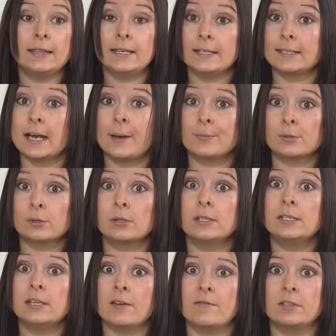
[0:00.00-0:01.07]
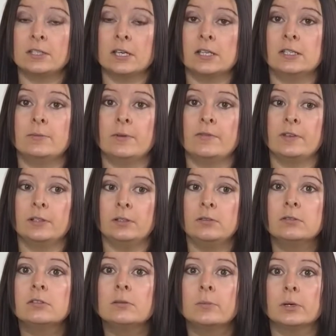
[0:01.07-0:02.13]
this absolutely devastates him. If he
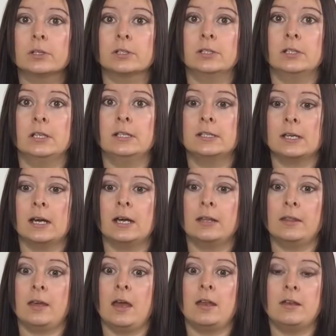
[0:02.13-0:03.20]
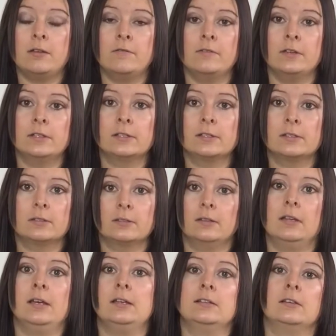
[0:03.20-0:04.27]
loses a button, he's at the end of his,
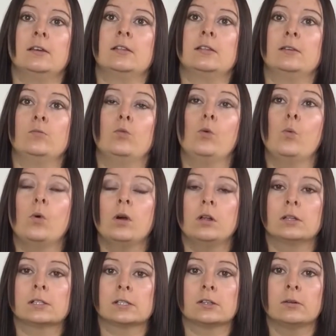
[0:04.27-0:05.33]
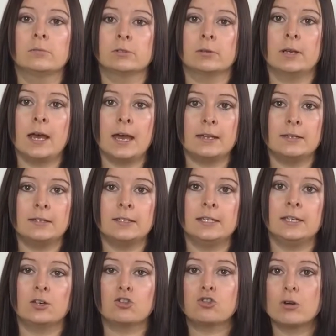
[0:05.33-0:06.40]
it's like the world has come to an end.
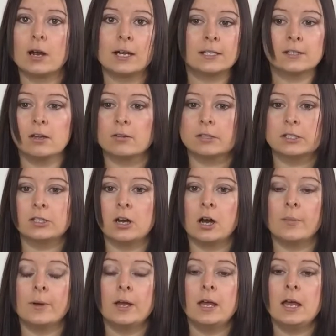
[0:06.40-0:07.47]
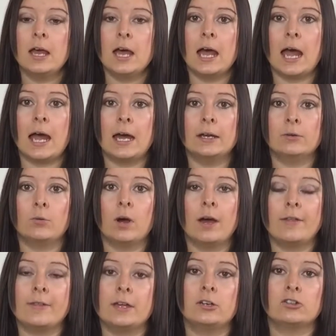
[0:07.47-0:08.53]
He cries non-stop. And what
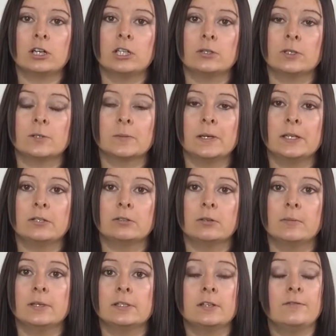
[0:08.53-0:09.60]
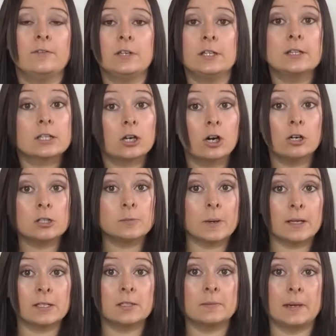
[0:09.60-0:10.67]
I then trying to explain to him is, if you go
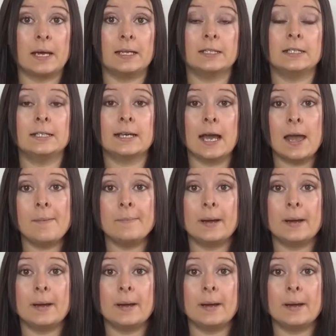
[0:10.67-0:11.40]
back to bed, you get